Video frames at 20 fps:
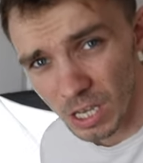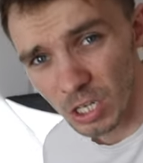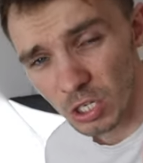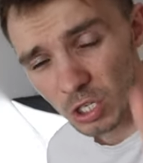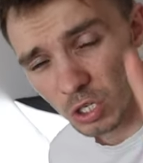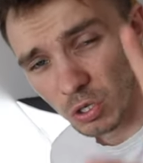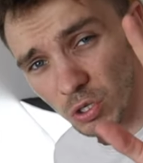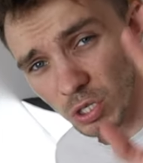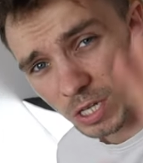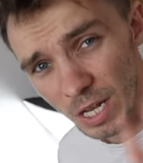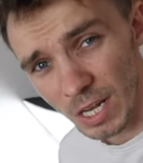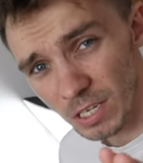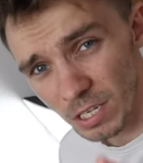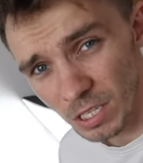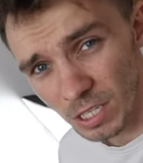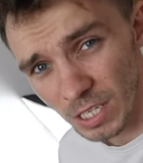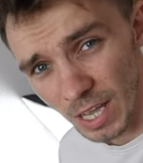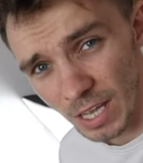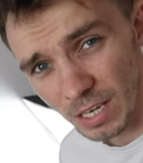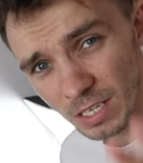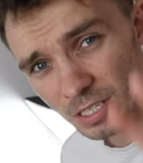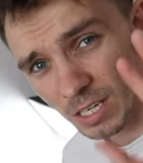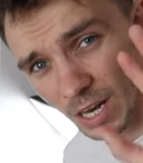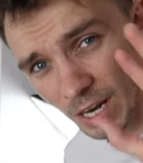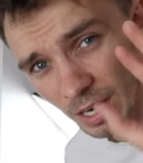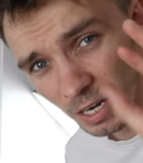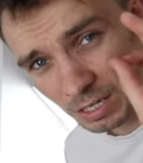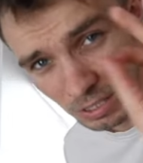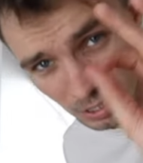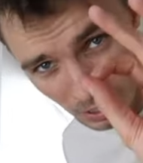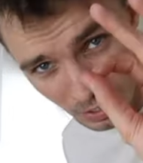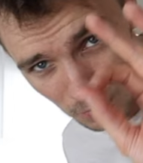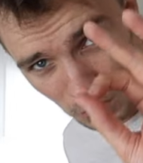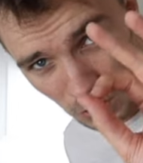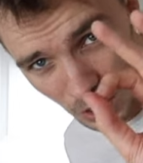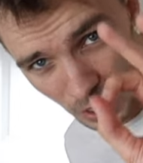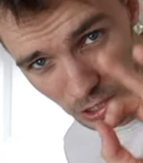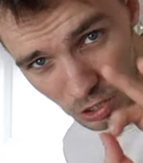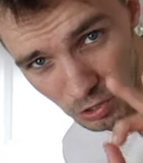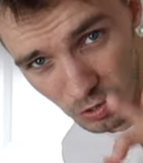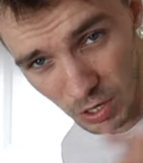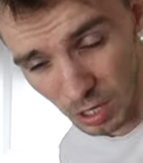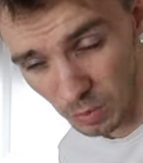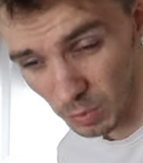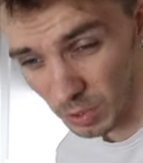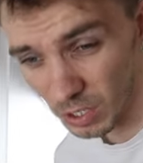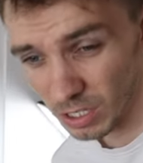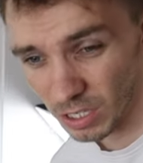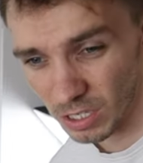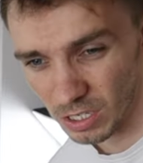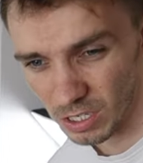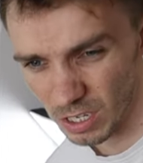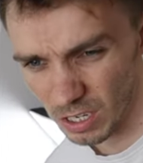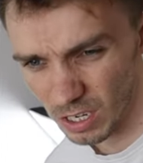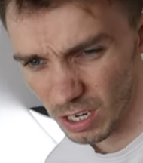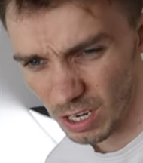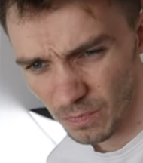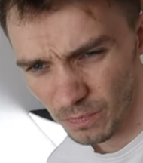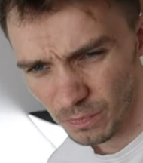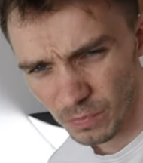so stay till the end and I'll give you that trick, because it's a